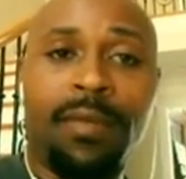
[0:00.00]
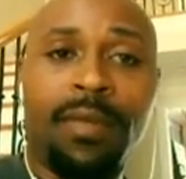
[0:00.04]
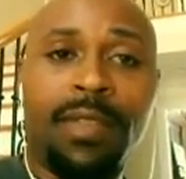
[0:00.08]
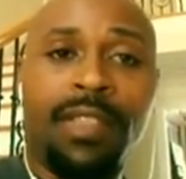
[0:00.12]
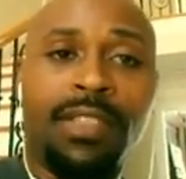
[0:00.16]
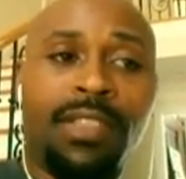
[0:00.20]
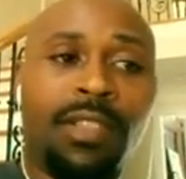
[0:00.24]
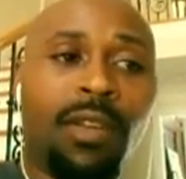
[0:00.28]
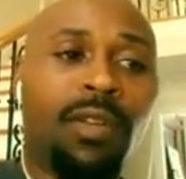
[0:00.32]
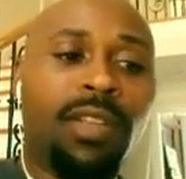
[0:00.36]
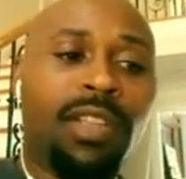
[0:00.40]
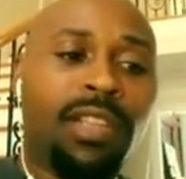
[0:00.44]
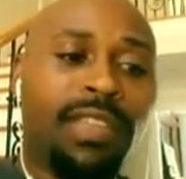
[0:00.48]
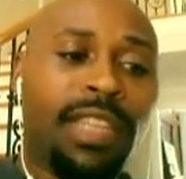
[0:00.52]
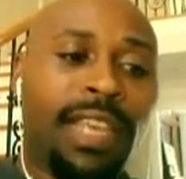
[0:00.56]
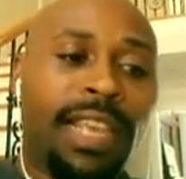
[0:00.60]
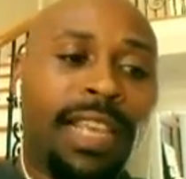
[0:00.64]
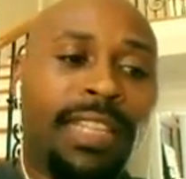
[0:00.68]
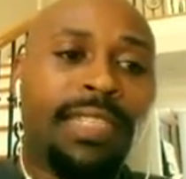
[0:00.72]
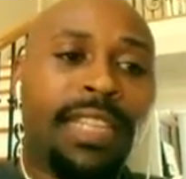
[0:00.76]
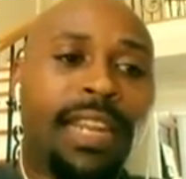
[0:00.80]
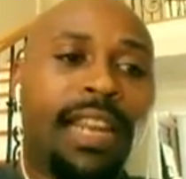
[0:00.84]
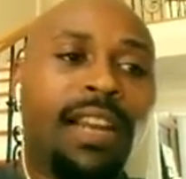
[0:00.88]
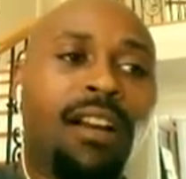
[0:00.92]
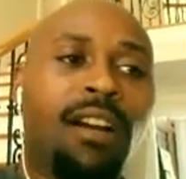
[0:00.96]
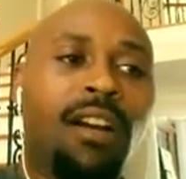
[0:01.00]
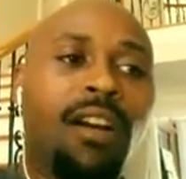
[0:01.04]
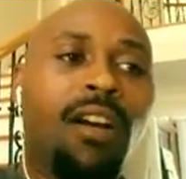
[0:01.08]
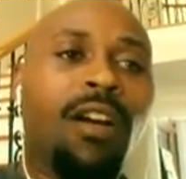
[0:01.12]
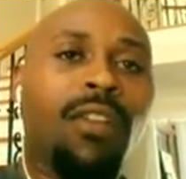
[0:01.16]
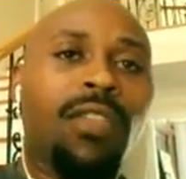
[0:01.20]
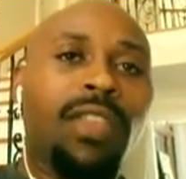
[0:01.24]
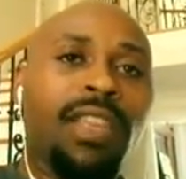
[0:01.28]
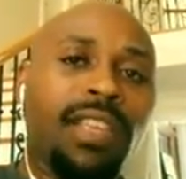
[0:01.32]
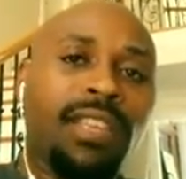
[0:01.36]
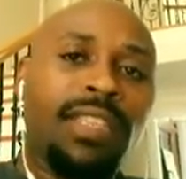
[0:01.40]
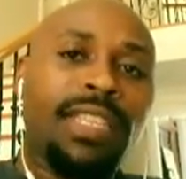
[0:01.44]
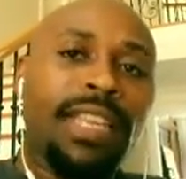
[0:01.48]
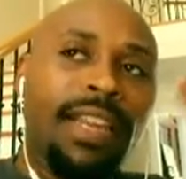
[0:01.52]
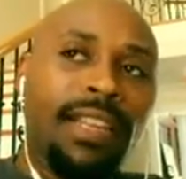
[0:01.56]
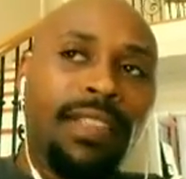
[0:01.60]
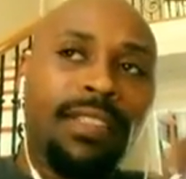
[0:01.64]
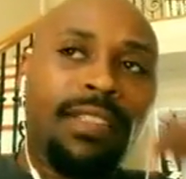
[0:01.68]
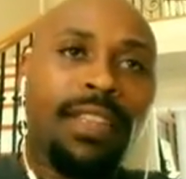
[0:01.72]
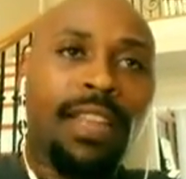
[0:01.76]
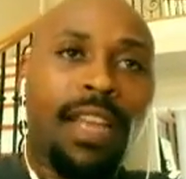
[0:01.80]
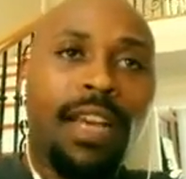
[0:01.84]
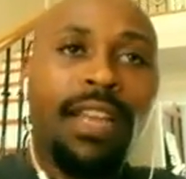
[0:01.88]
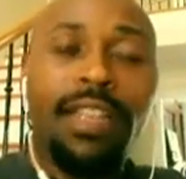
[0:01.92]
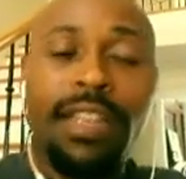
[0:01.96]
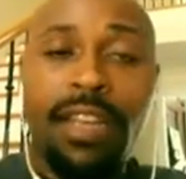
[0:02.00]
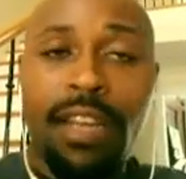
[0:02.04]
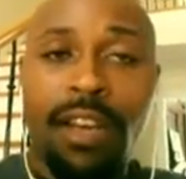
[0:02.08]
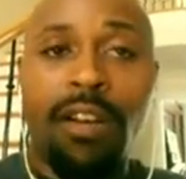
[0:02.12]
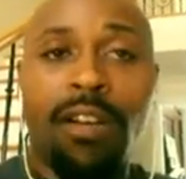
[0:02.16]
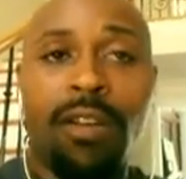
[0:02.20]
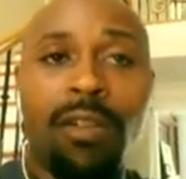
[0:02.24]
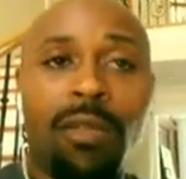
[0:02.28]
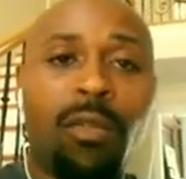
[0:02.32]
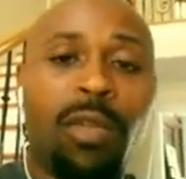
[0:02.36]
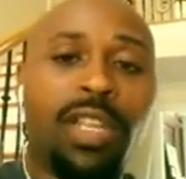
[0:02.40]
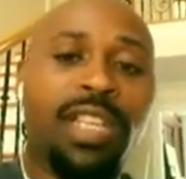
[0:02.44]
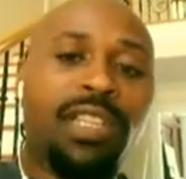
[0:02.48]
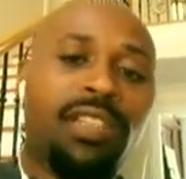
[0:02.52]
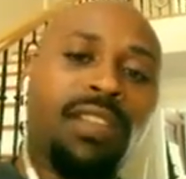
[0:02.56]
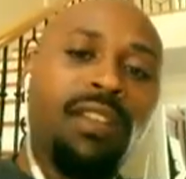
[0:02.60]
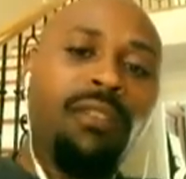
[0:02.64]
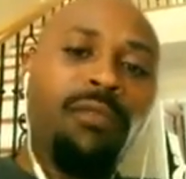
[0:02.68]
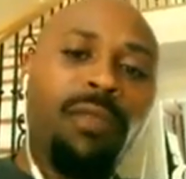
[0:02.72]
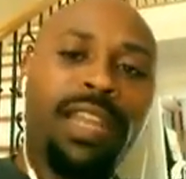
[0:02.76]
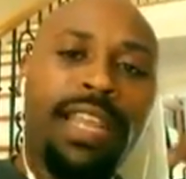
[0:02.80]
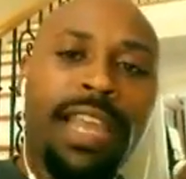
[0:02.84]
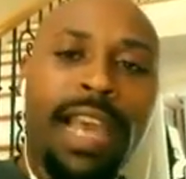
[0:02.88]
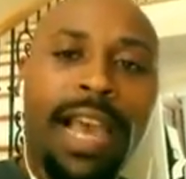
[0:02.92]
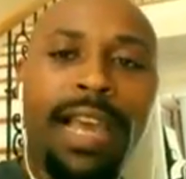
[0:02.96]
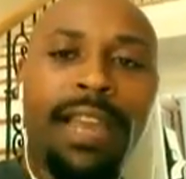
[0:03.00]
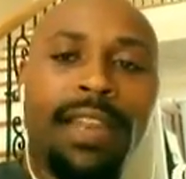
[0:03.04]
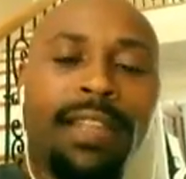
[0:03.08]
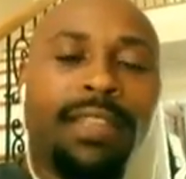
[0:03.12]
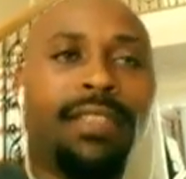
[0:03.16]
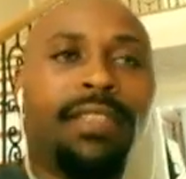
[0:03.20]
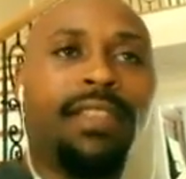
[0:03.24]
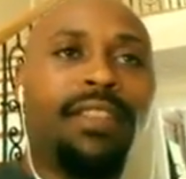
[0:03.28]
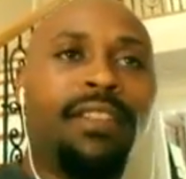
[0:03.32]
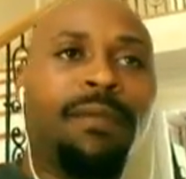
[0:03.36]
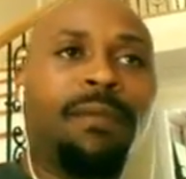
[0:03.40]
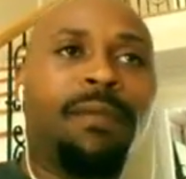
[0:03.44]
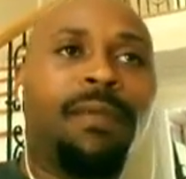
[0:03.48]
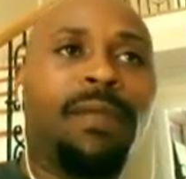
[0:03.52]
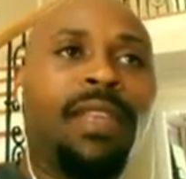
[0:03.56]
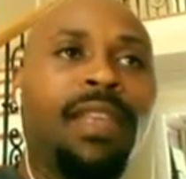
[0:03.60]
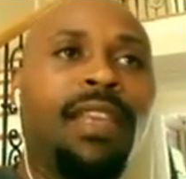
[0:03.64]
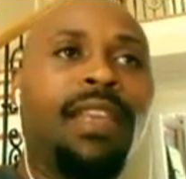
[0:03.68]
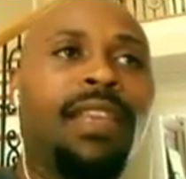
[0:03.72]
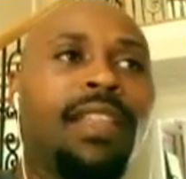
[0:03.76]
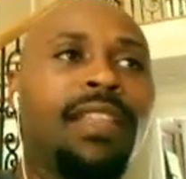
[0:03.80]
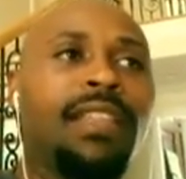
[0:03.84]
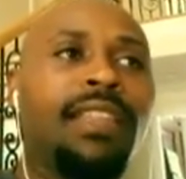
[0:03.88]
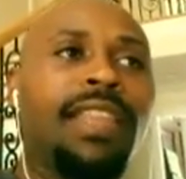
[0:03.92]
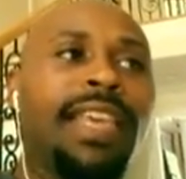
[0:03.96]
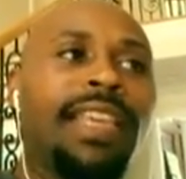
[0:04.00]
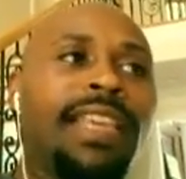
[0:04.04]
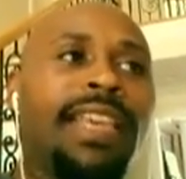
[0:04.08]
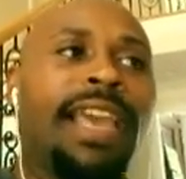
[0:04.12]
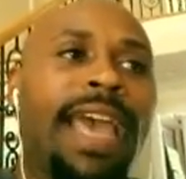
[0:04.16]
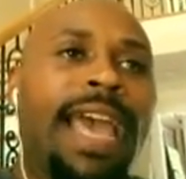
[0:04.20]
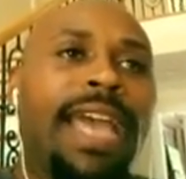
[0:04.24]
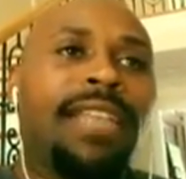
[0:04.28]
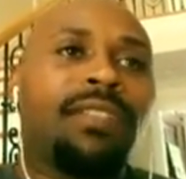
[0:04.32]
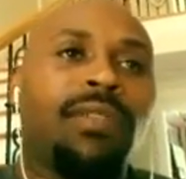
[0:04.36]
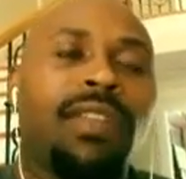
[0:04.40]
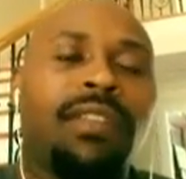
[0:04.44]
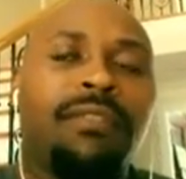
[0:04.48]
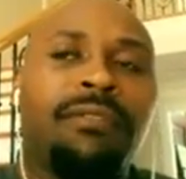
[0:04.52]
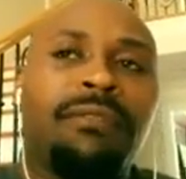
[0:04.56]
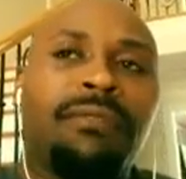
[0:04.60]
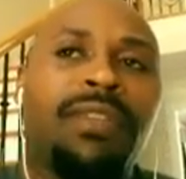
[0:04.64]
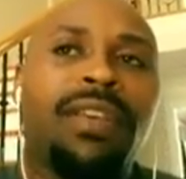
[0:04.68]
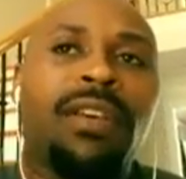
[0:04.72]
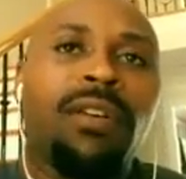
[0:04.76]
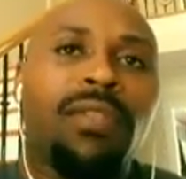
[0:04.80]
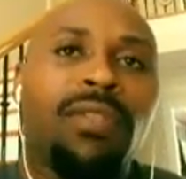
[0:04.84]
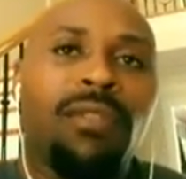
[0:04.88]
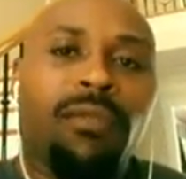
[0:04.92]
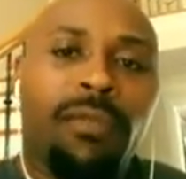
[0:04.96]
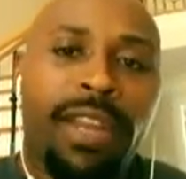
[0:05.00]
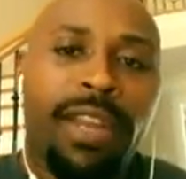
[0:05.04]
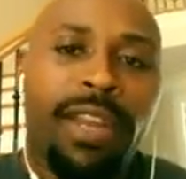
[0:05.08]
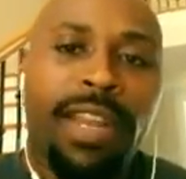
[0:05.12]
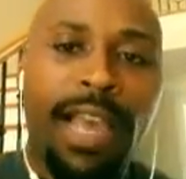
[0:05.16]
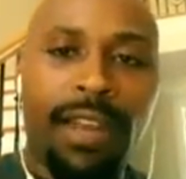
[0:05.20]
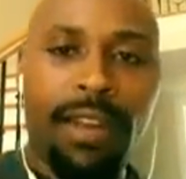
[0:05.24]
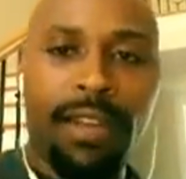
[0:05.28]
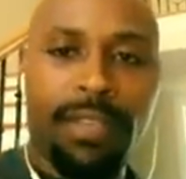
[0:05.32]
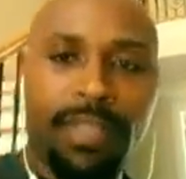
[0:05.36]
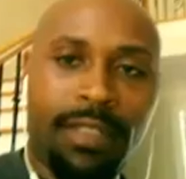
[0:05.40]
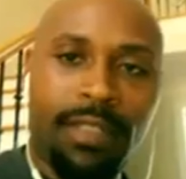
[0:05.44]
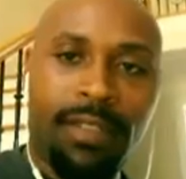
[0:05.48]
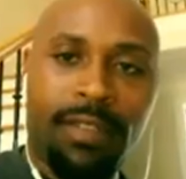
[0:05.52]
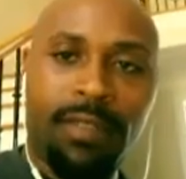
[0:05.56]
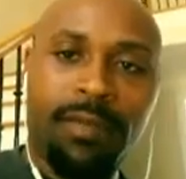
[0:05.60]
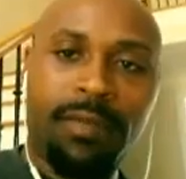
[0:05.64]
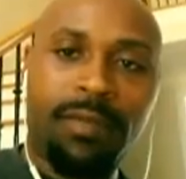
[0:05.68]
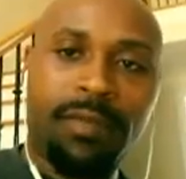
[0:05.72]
So the things that I call that is the unknown, which is the reality, they can actually feel the reality.